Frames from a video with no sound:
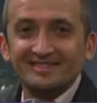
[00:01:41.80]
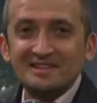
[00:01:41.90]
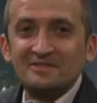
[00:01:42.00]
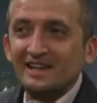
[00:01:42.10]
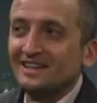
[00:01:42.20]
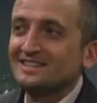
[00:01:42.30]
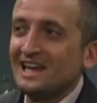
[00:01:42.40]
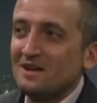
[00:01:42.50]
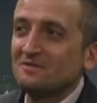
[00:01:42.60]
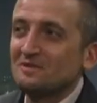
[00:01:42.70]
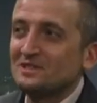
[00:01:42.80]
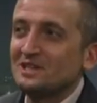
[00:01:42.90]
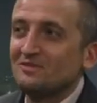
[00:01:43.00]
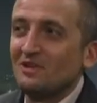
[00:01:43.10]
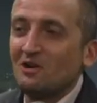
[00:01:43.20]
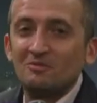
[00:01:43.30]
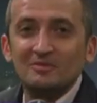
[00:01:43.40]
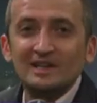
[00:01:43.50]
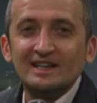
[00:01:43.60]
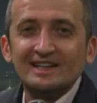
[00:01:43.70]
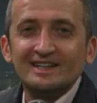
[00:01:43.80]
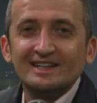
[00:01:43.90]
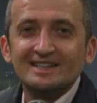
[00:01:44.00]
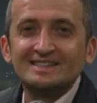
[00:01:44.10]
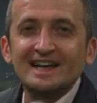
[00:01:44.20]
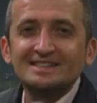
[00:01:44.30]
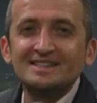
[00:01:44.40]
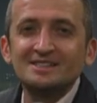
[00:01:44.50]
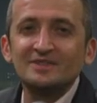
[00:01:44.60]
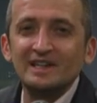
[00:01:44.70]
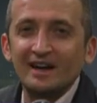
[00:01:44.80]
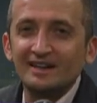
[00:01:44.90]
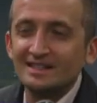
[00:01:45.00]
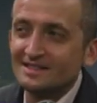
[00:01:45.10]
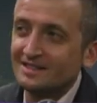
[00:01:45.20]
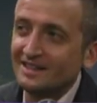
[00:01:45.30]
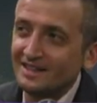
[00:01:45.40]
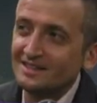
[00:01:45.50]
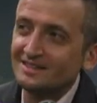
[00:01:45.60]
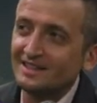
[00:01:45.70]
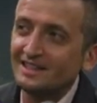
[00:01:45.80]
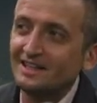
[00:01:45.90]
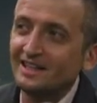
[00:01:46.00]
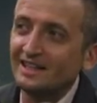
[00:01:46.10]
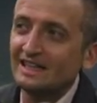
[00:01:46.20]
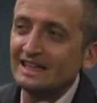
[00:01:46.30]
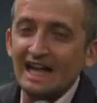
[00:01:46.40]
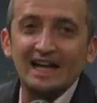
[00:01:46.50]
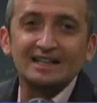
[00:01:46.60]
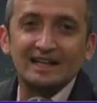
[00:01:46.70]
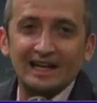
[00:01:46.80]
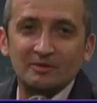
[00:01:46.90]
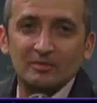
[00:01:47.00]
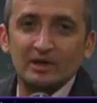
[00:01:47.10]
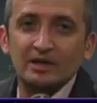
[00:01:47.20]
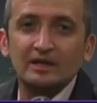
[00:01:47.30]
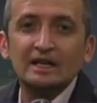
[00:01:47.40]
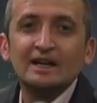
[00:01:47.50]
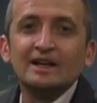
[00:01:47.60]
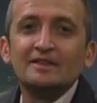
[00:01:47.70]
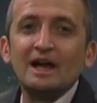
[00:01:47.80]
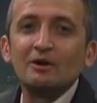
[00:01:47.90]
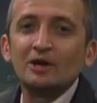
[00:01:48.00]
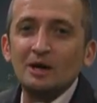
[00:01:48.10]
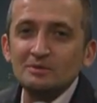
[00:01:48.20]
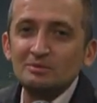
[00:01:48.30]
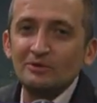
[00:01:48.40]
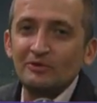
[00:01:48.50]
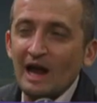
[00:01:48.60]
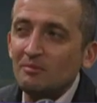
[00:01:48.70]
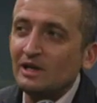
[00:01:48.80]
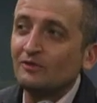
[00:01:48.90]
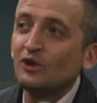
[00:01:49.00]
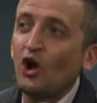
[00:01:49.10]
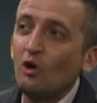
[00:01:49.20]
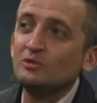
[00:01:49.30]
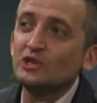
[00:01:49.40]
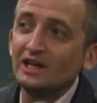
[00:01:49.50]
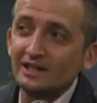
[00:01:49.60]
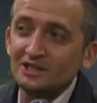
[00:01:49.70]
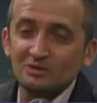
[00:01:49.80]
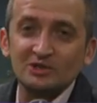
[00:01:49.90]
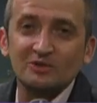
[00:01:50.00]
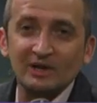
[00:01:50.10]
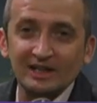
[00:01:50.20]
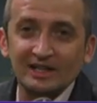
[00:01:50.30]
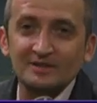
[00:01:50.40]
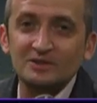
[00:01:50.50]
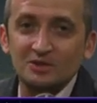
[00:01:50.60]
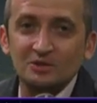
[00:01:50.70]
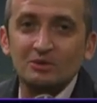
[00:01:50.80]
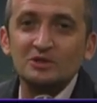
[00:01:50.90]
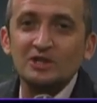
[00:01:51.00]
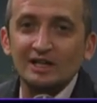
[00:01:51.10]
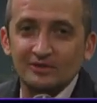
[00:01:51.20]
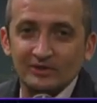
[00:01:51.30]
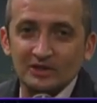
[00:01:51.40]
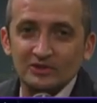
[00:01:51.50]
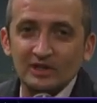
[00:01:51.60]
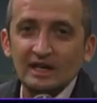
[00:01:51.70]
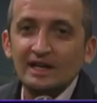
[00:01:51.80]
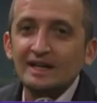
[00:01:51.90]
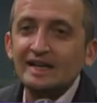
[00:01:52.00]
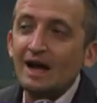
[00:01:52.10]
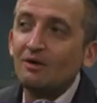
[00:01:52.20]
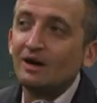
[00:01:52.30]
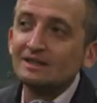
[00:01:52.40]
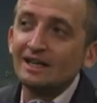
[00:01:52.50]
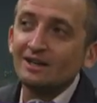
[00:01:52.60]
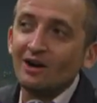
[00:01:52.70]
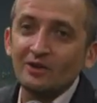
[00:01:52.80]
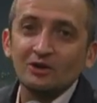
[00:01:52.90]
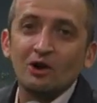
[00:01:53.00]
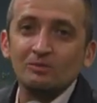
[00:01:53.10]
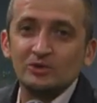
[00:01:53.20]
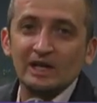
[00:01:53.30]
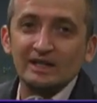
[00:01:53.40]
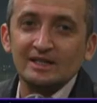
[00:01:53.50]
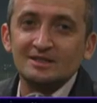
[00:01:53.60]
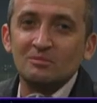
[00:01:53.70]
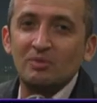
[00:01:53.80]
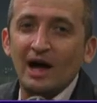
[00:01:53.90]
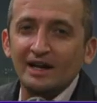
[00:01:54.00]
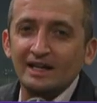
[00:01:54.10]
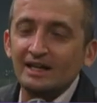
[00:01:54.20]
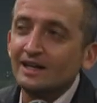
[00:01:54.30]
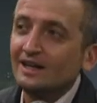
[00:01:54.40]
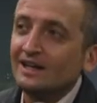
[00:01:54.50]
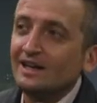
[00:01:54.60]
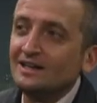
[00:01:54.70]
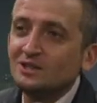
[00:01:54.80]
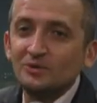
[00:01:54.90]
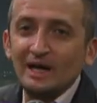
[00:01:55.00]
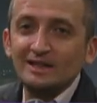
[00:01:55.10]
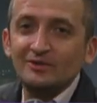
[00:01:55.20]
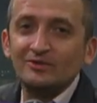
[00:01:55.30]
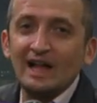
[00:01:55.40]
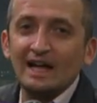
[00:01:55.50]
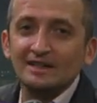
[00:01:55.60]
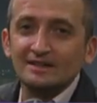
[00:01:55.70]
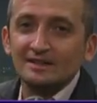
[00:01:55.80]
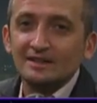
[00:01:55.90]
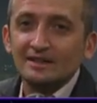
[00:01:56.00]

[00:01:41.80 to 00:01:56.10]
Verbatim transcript: Venus came from the sea foam. Cestus veneris is the Latin name. Now, it comes from a family of comb jellies, which are relatives to jellyfish. Now, unlike other comb jellies, the body is greatly flattened